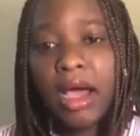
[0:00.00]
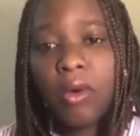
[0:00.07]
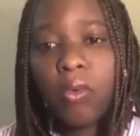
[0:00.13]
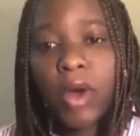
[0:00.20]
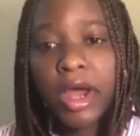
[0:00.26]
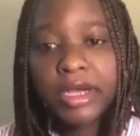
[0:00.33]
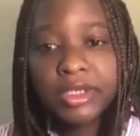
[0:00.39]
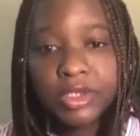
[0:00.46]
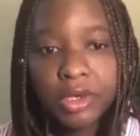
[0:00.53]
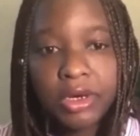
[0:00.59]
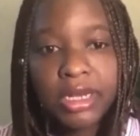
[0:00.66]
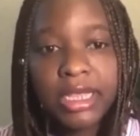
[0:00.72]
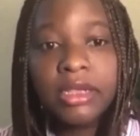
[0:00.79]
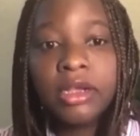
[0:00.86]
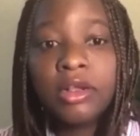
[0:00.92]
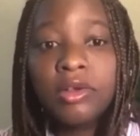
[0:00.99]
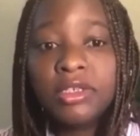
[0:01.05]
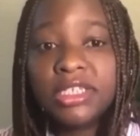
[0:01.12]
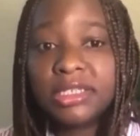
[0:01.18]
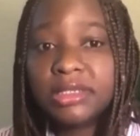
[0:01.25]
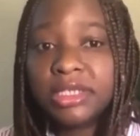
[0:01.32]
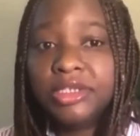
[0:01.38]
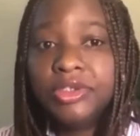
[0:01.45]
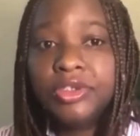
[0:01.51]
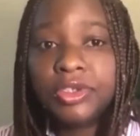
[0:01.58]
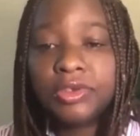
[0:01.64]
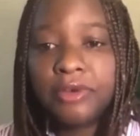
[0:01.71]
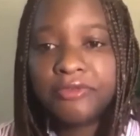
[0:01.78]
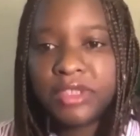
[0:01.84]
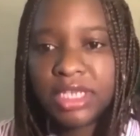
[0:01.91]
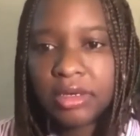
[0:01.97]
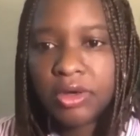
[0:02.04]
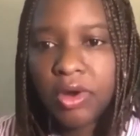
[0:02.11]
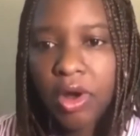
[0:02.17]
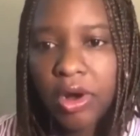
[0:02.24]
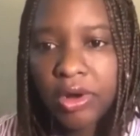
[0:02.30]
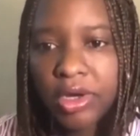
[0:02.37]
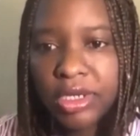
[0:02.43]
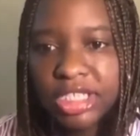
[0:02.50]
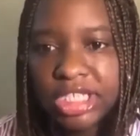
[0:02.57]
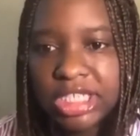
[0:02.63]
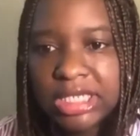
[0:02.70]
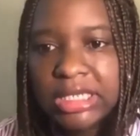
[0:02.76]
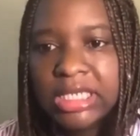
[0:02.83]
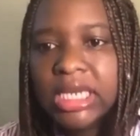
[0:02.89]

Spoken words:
worked on included the use of technology,